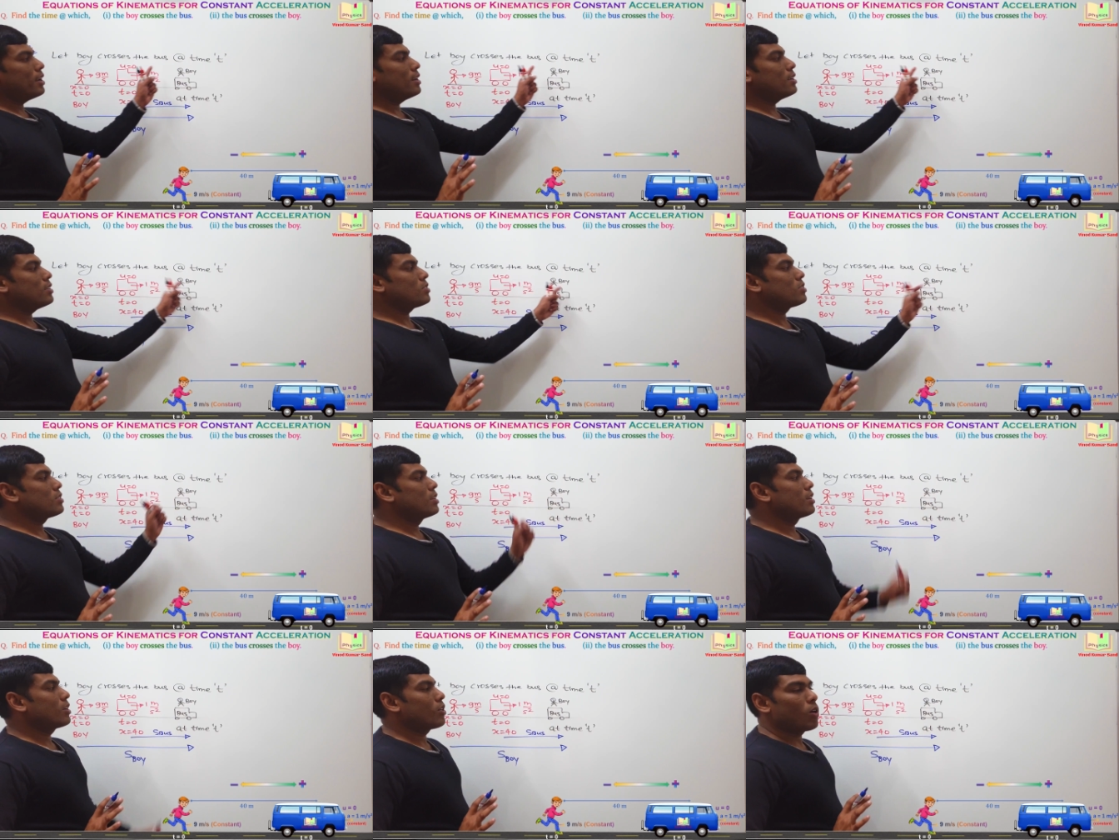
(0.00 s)
is
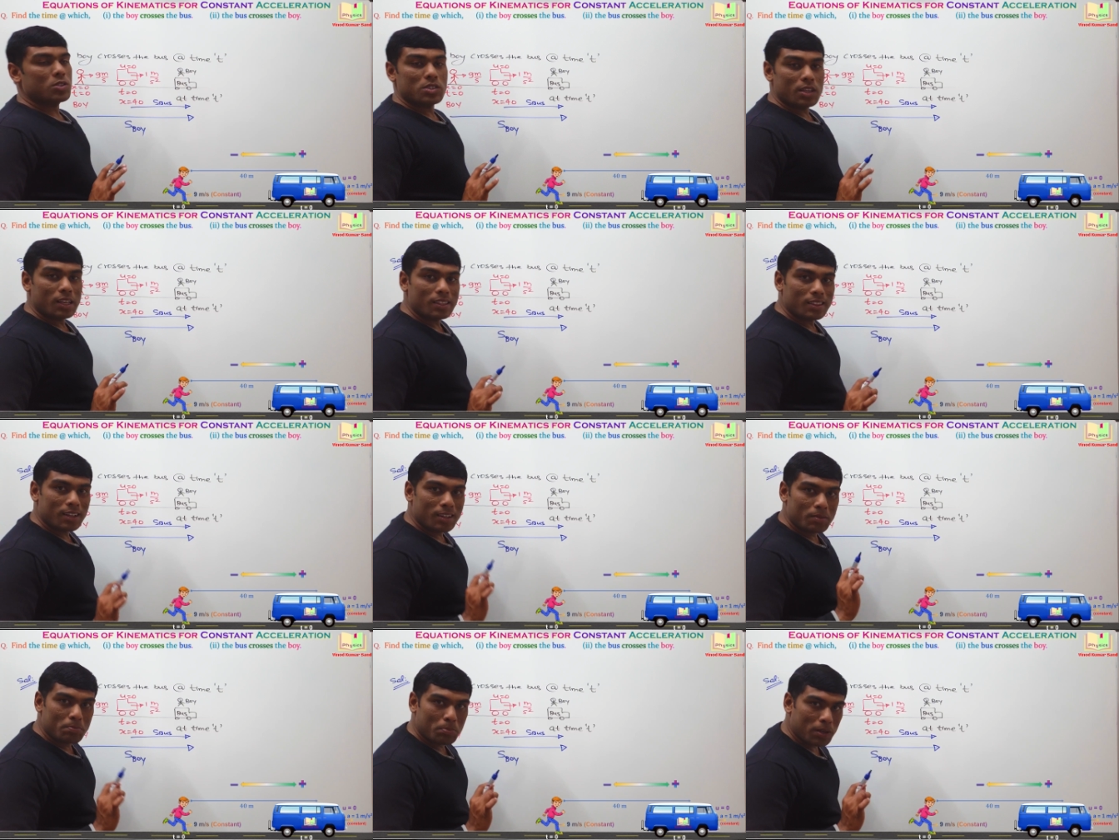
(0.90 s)
crossing
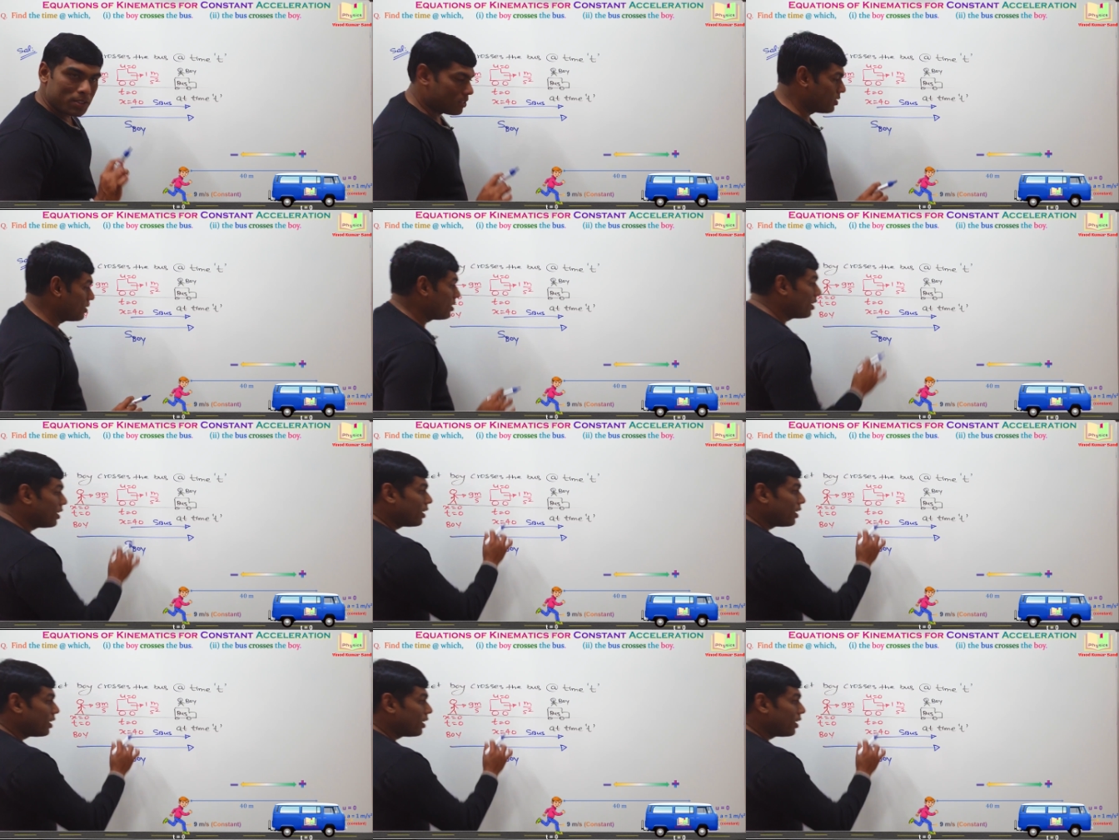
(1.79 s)
the bus,